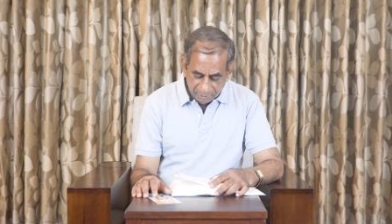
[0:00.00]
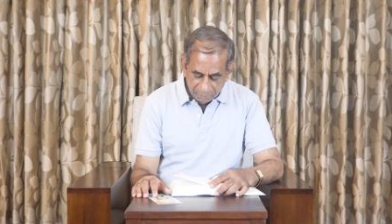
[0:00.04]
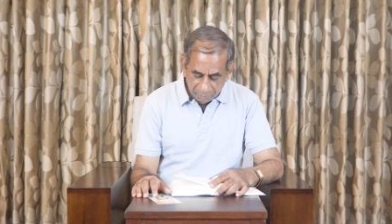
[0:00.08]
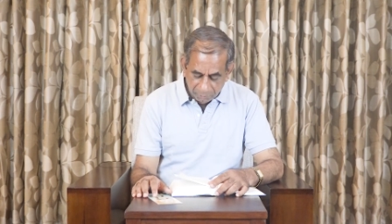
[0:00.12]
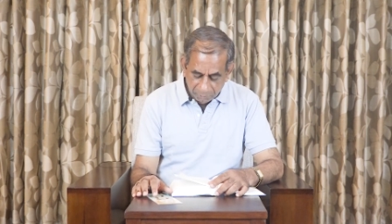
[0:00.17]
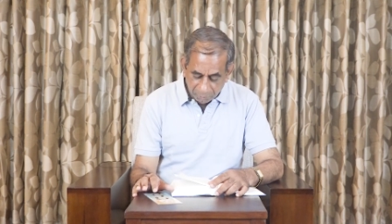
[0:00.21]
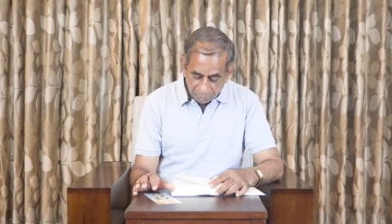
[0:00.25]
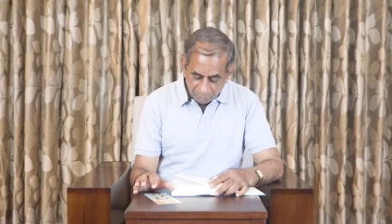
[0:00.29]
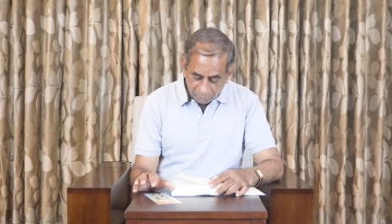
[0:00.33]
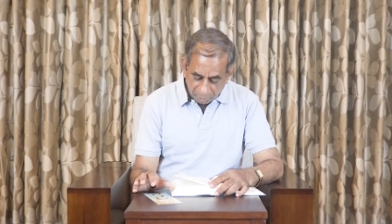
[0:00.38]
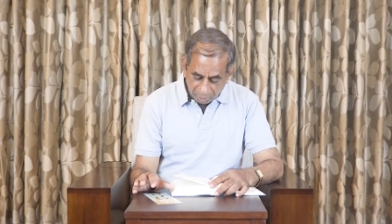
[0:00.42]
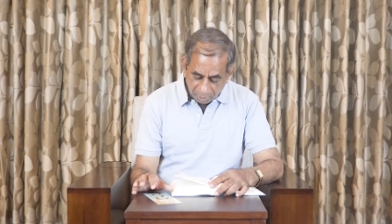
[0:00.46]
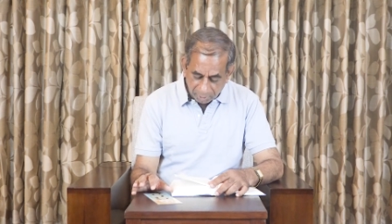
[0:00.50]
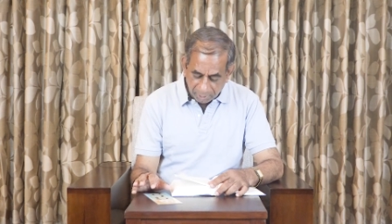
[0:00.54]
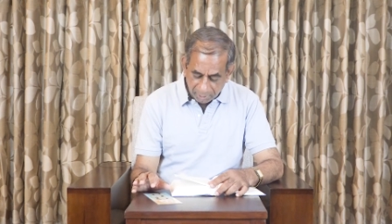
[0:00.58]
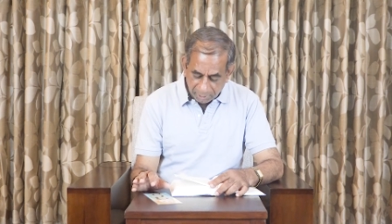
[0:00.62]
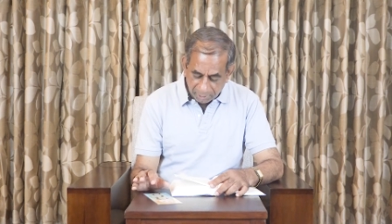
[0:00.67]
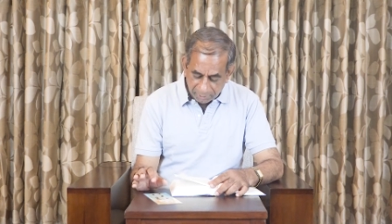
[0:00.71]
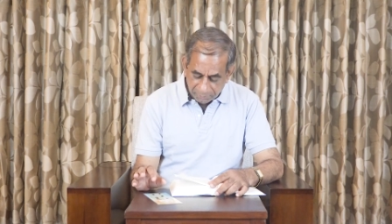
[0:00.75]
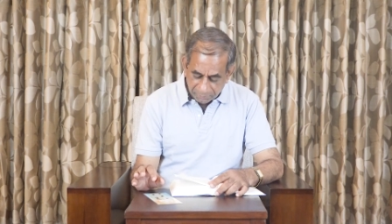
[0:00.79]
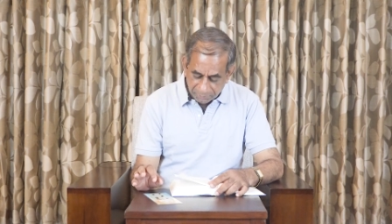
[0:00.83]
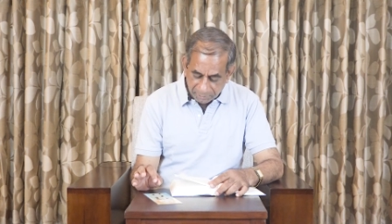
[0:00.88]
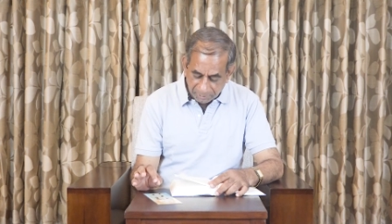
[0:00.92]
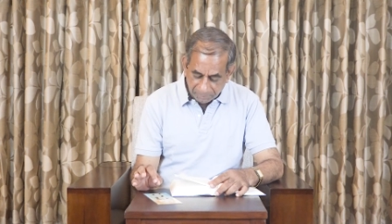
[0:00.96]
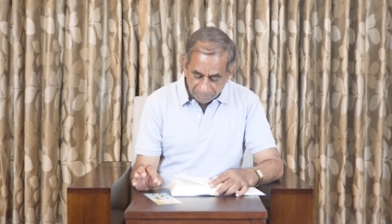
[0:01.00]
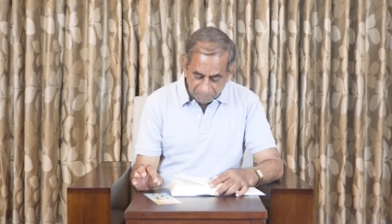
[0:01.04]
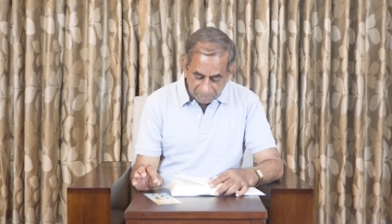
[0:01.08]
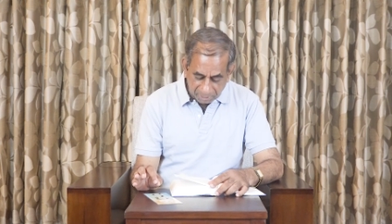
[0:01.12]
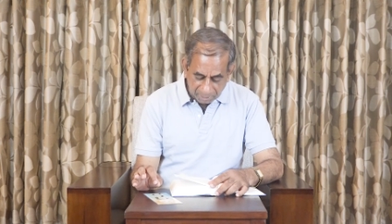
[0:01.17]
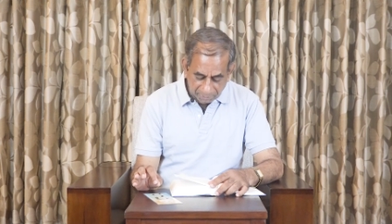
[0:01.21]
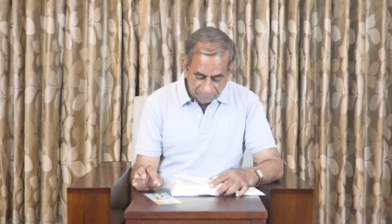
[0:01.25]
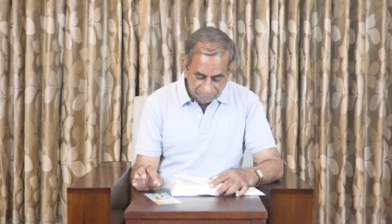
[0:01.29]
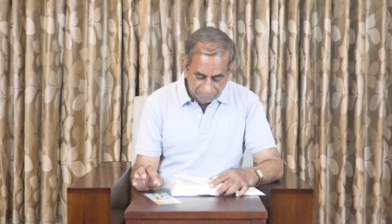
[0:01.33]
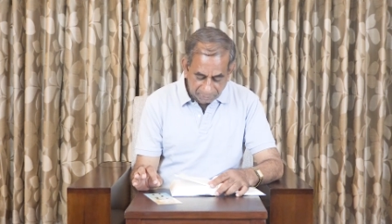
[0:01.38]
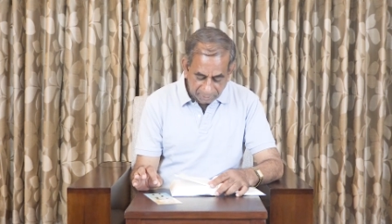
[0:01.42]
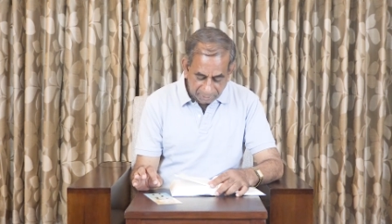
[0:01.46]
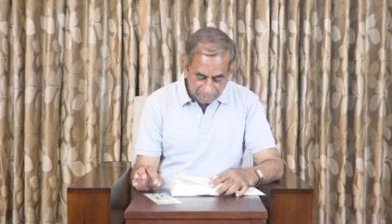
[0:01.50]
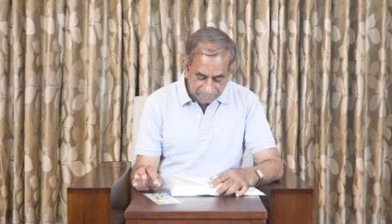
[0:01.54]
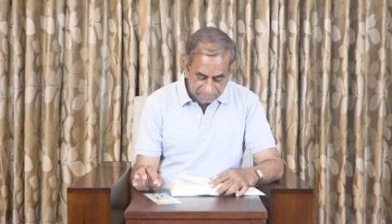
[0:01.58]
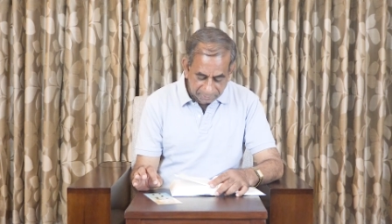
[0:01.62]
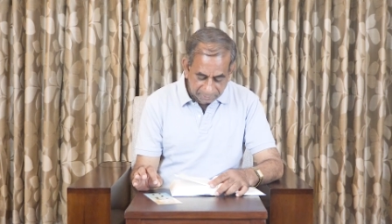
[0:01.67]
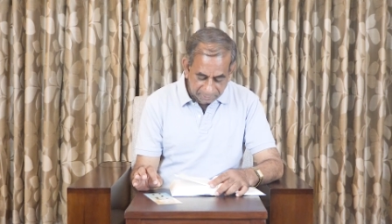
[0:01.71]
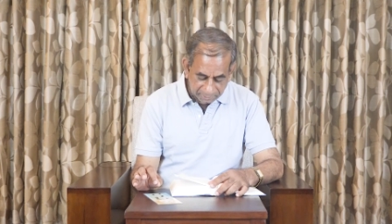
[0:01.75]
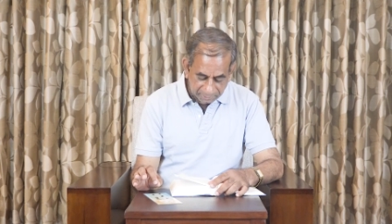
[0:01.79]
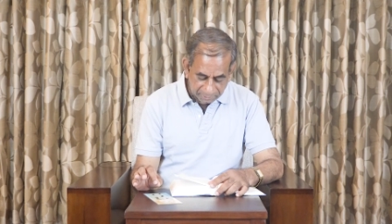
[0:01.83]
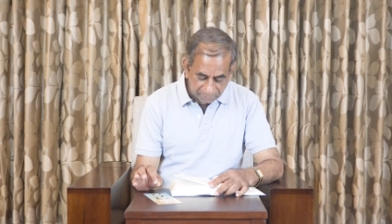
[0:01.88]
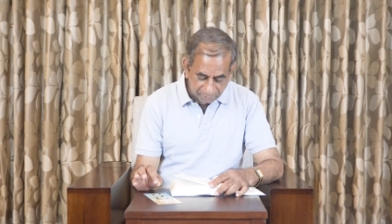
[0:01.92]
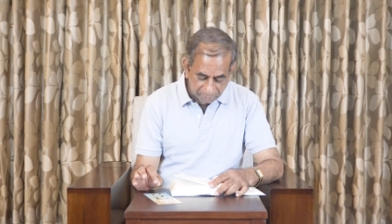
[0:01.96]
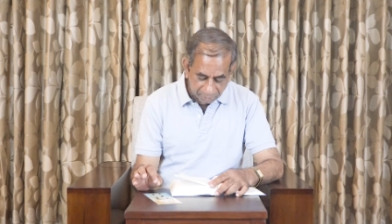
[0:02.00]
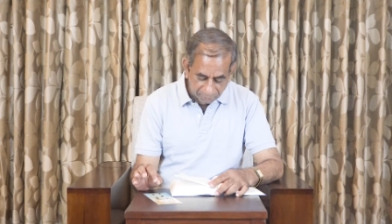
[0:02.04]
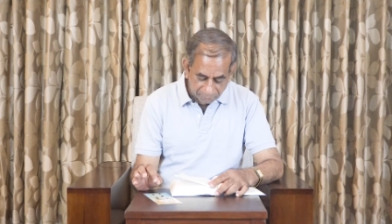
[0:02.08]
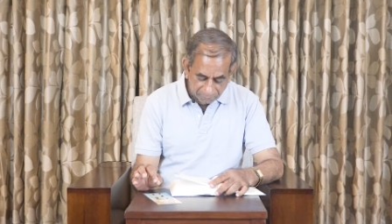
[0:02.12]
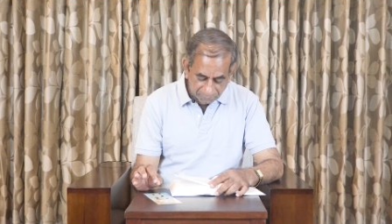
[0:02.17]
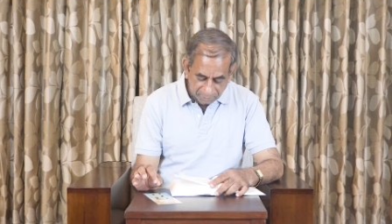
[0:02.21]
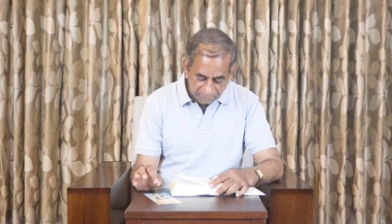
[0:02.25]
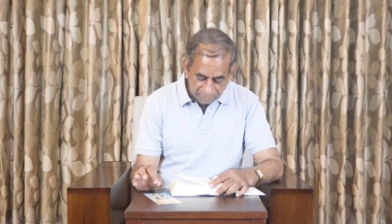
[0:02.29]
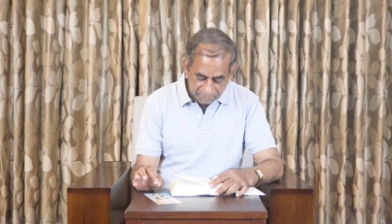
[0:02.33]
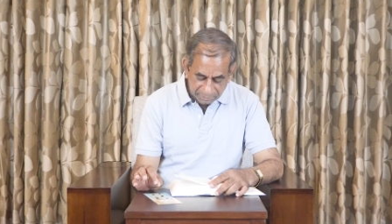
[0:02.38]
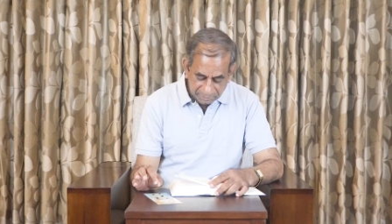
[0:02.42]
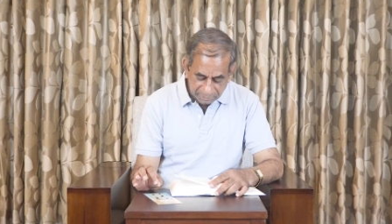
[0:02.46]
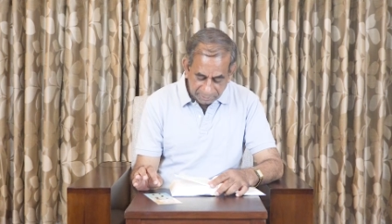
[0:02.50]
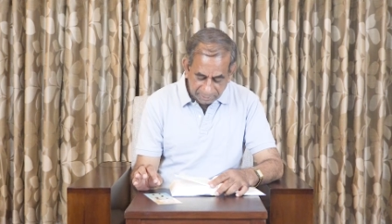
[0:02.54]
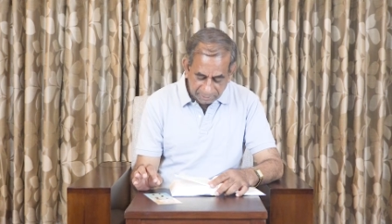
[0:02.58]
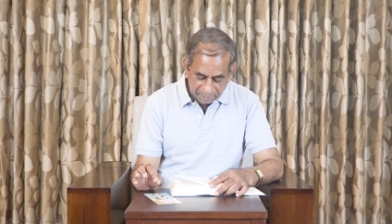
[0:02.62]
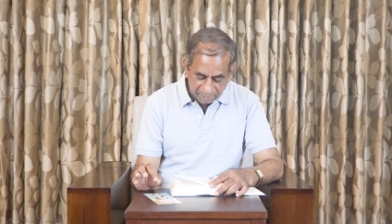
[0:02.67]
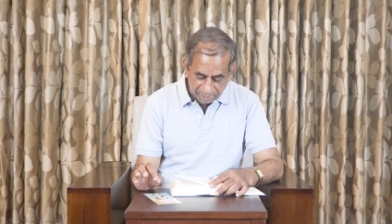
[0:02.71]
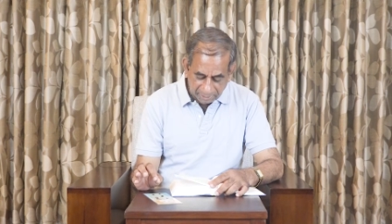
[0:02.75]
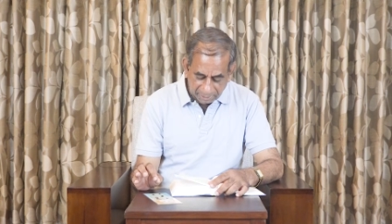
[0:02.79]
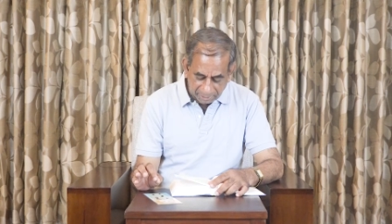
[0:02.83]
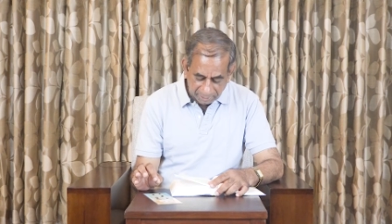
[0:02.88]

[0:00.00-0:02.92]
No longer do they marvel at the novelty,